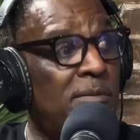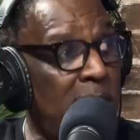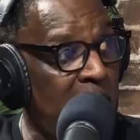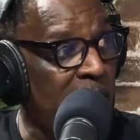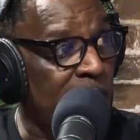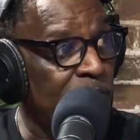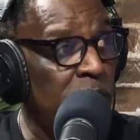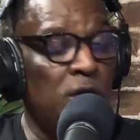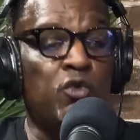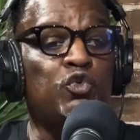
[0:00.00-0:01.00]
mayor
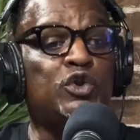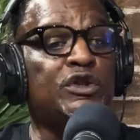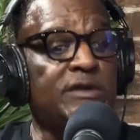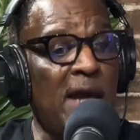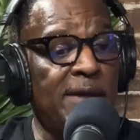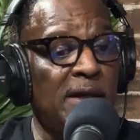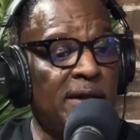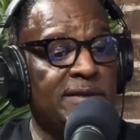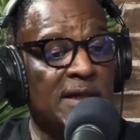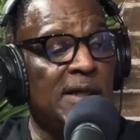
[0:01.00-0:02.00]
who's
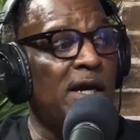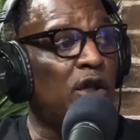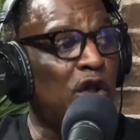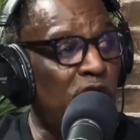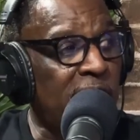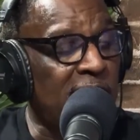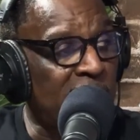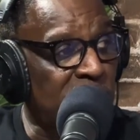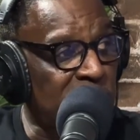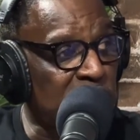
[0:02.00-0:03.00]
sitting here looking
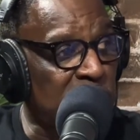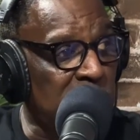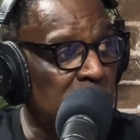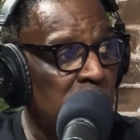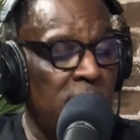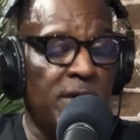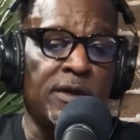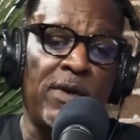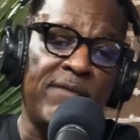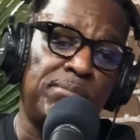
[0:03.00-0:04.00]
at this deal.
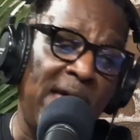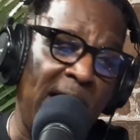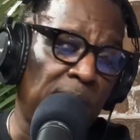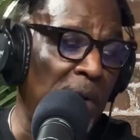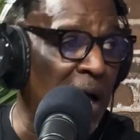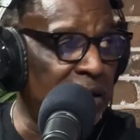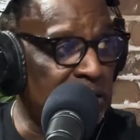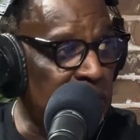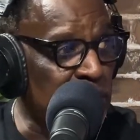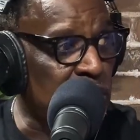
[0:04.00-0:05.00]
You have black
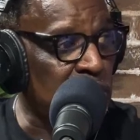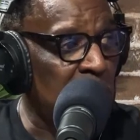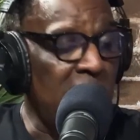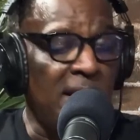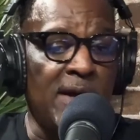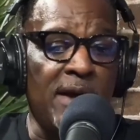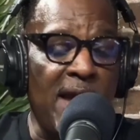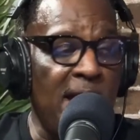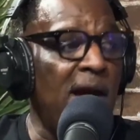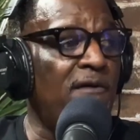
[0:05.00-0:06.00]
politicians, and
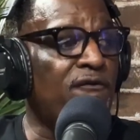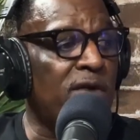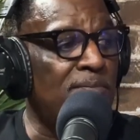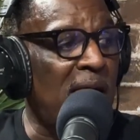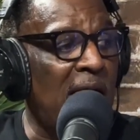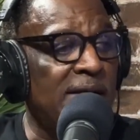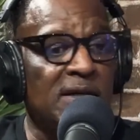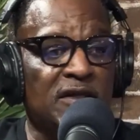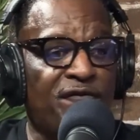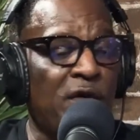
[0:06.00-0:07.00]
everybody
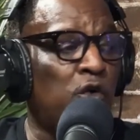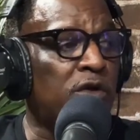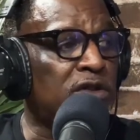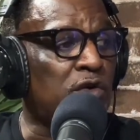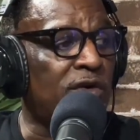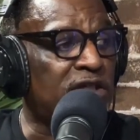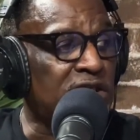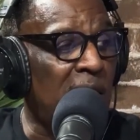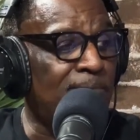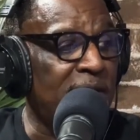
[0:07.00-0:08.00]
is focused on
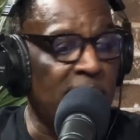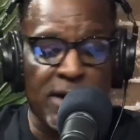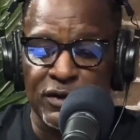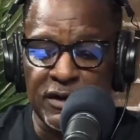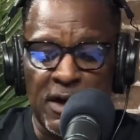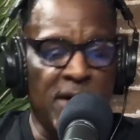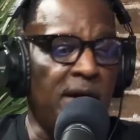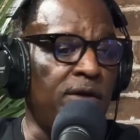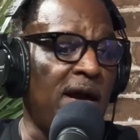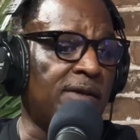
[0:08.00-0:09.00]
something else.
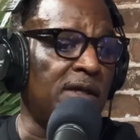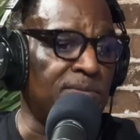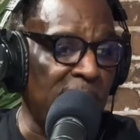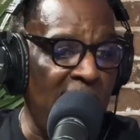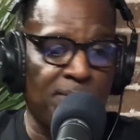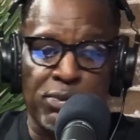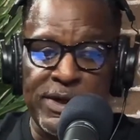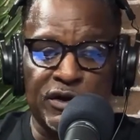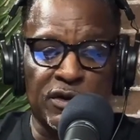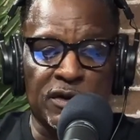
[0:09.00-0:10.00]
And you got these black
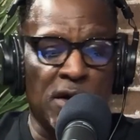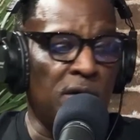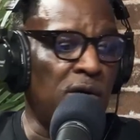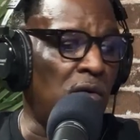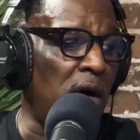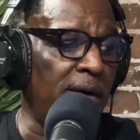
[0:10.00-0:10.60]
preachers who